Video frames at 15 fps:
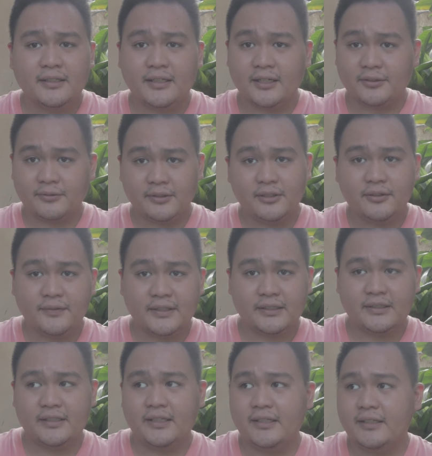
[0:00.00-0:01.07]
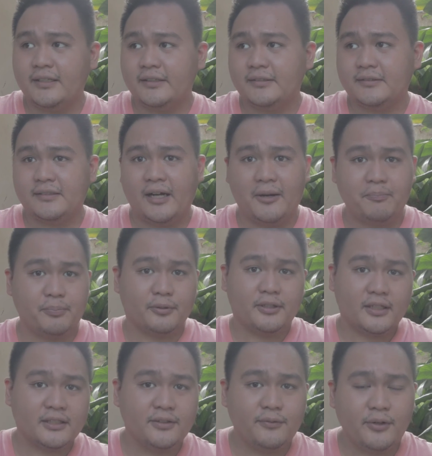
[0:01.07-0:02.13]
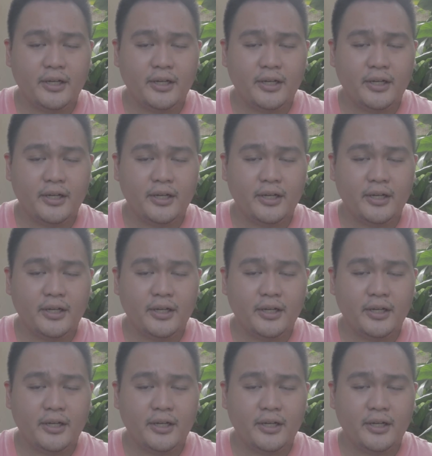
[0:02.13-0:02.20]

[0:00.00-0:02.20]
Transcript: get rid of it in a productive